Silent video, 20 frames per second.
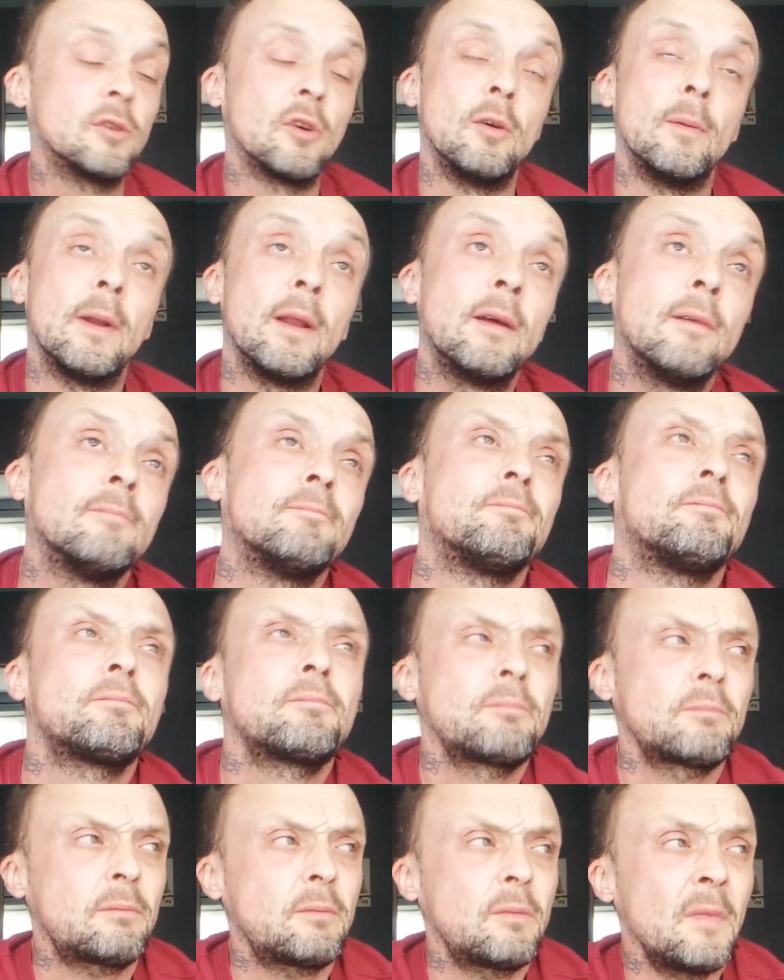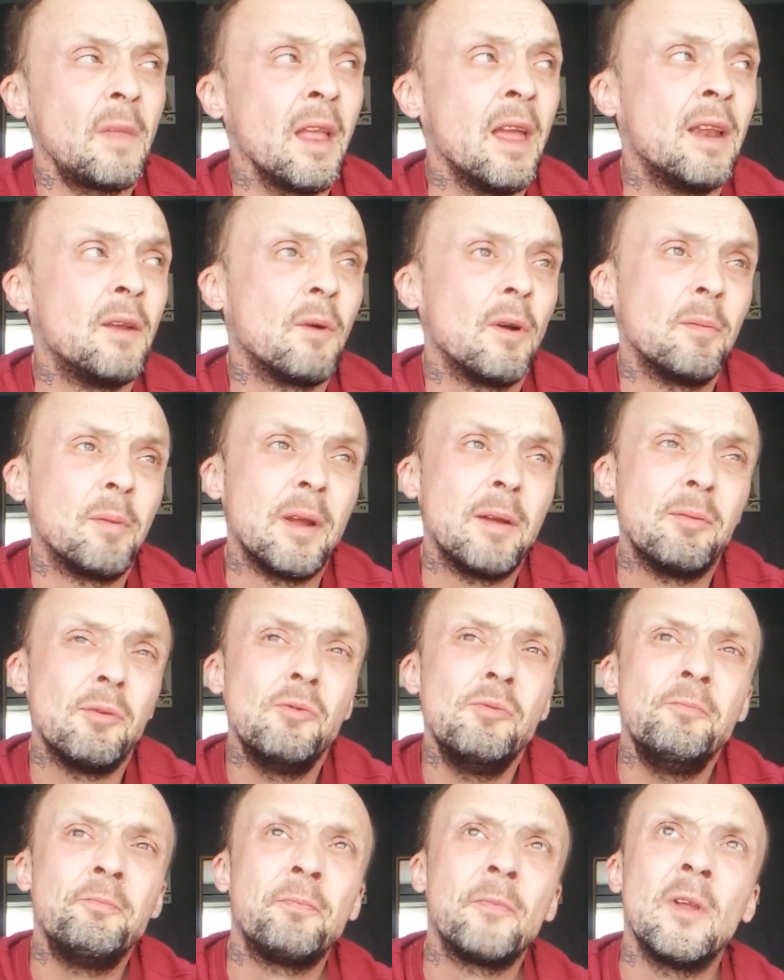Sorry about that. Anyway,
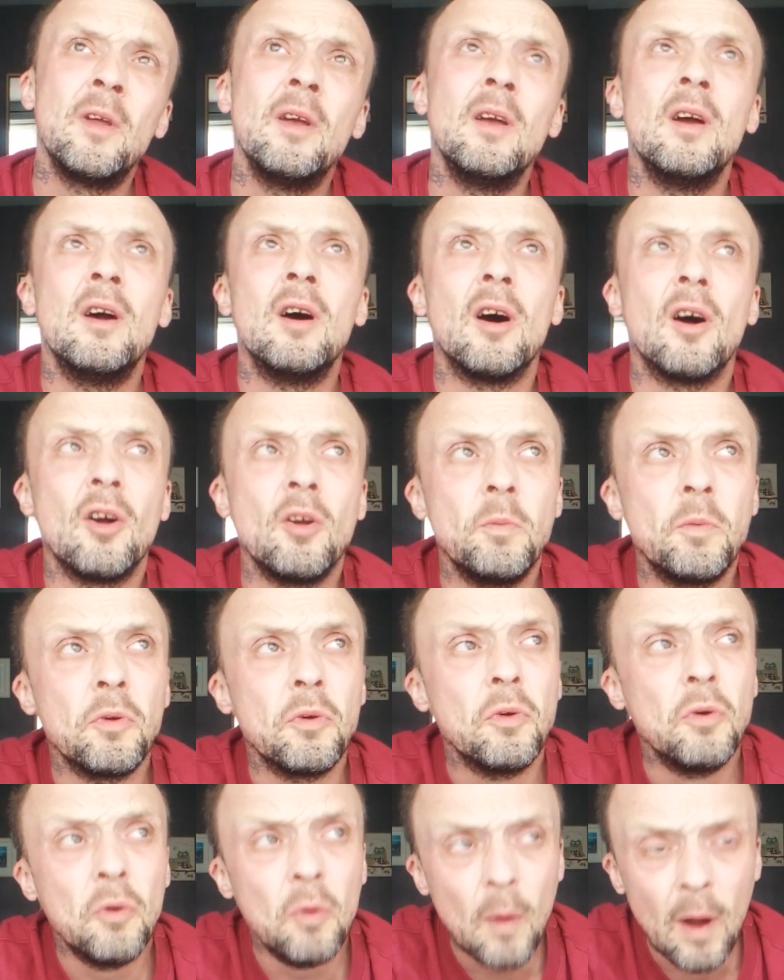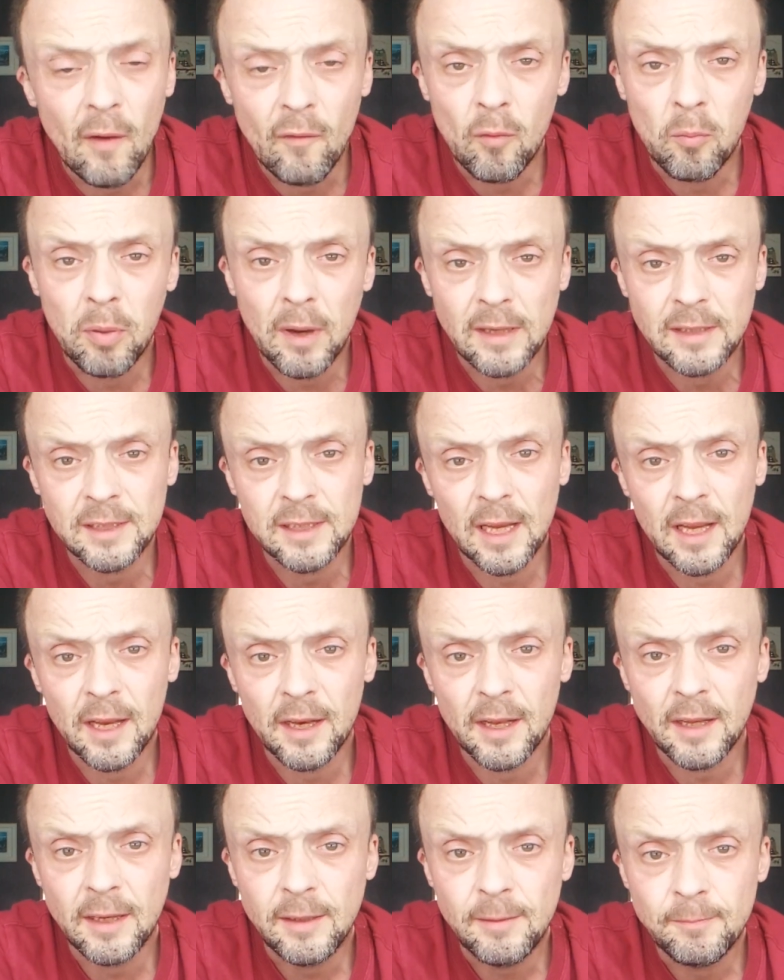people, I hope you all have a blessed
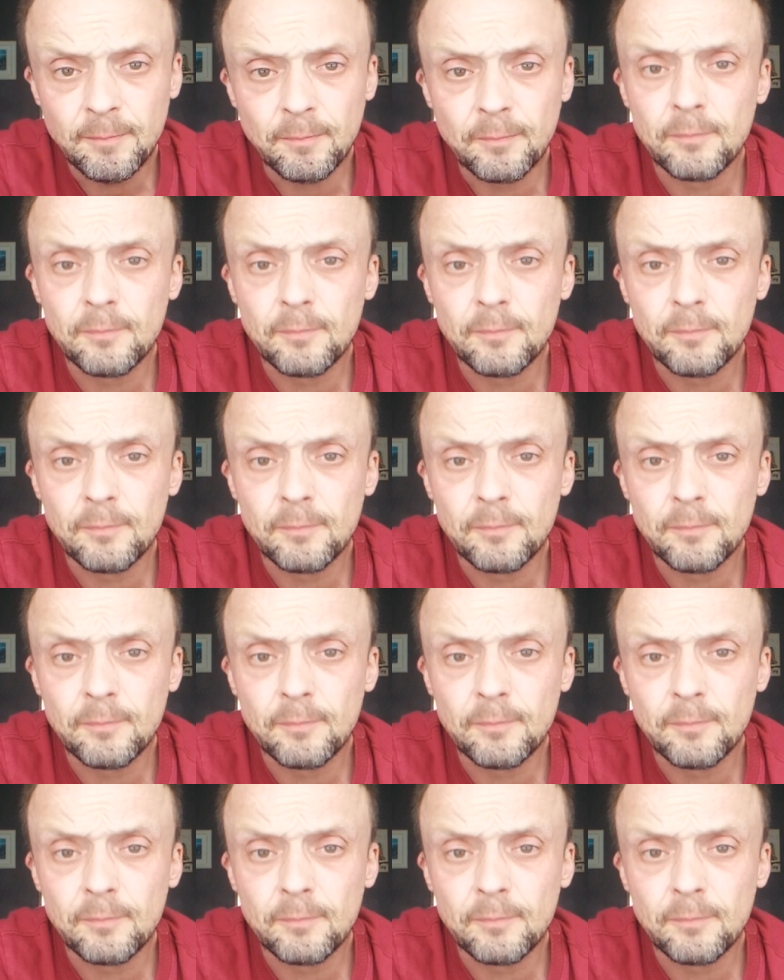Saturday.